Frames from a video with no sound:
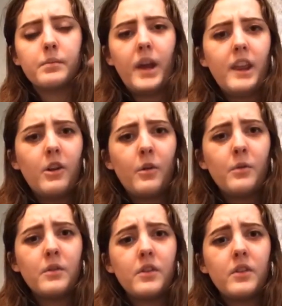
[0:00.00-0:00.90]

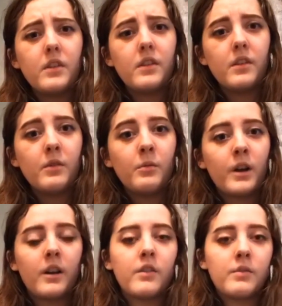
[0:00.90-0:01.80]
petticoats
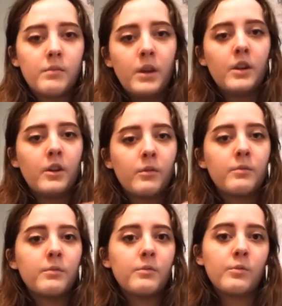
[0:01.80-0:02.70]
where, you know,
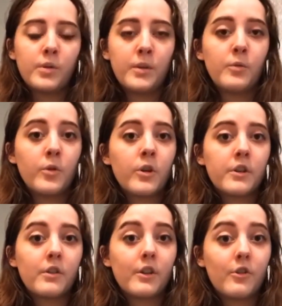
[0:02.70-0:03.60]
women wore
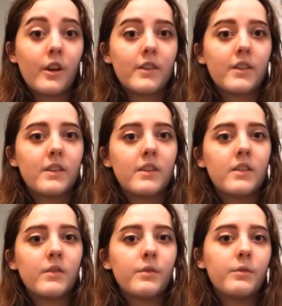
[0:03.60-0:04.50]
under their
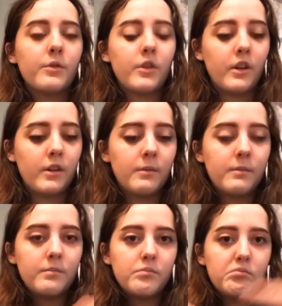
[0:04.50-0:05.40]
dresses to,
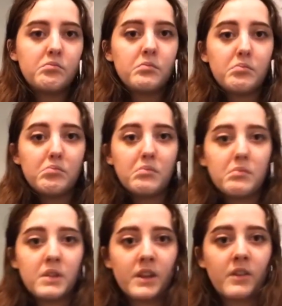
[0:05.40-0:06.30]

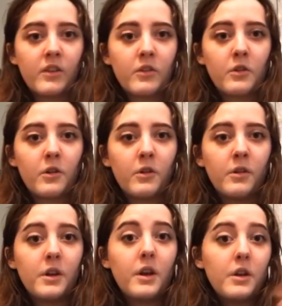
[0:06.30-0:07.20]
like this girl,
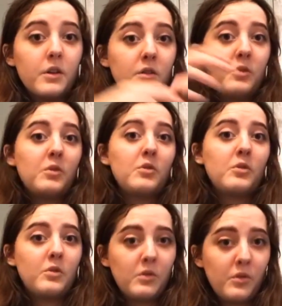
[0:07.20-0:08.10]

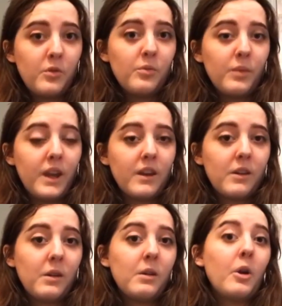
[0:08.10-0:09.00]
to make
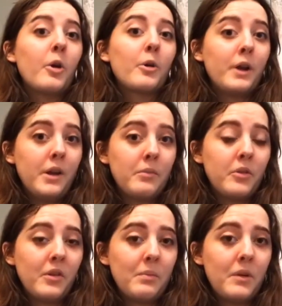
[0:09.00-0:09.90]
her
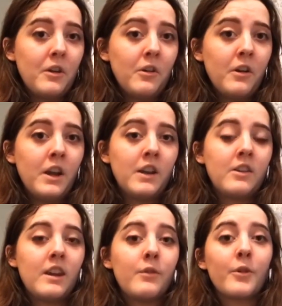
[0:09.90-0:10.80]
hips look bigger and
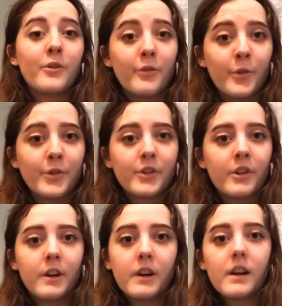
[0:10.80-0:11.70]
to give her a full
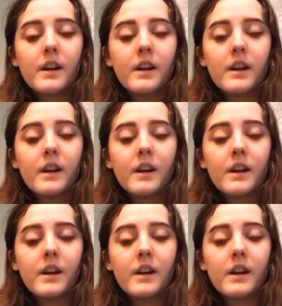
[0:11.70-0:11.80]
skirt.